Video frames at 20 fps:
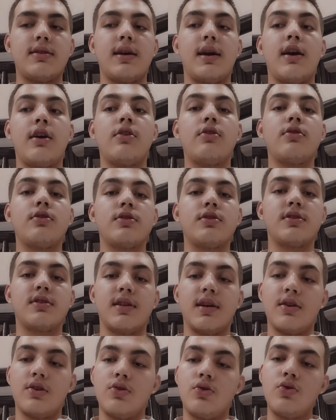errors
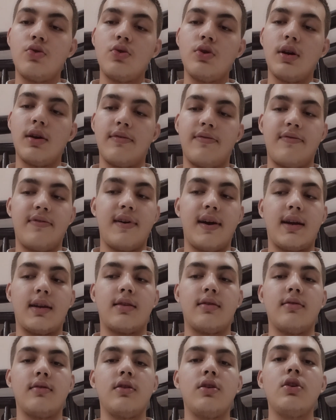that do affect
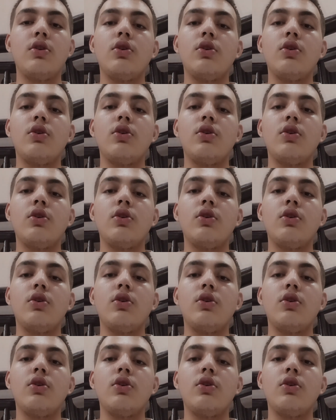the